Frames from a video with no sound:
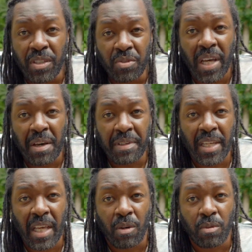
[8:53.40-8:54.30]
do have it
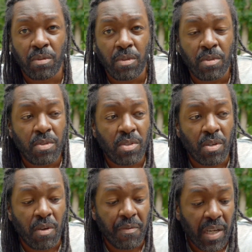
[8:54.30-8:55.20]
now.
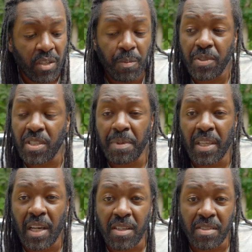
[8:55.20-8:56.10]
So if I do put something
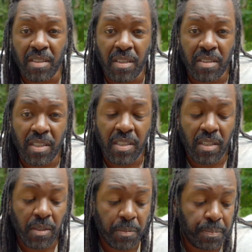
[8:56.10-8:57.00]
else on
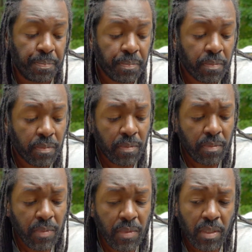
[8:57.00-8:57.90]
the
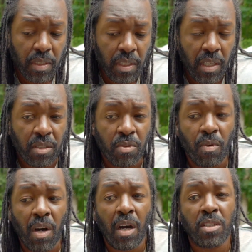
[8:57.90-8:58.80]
in the
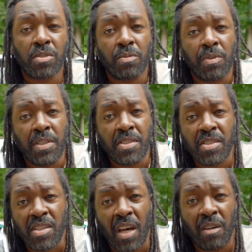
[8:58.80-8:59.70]
garage when this
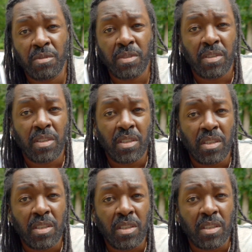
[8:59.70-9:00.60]
is gone,
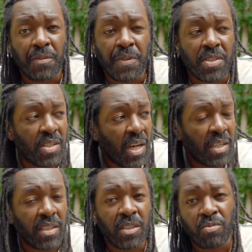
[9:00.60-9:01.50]
if it's
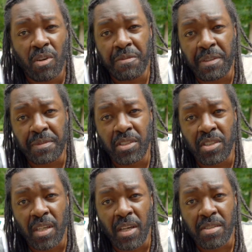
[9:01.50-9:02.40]
not a 1250
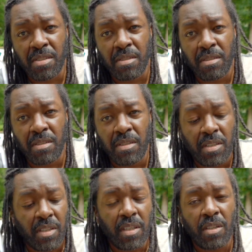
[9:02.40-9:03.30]
GS,
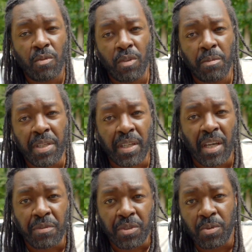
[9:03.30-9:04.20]
it will be an
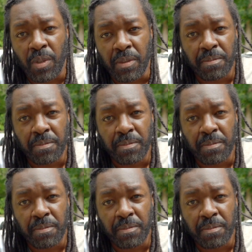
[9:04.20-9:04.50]
Africa Twin.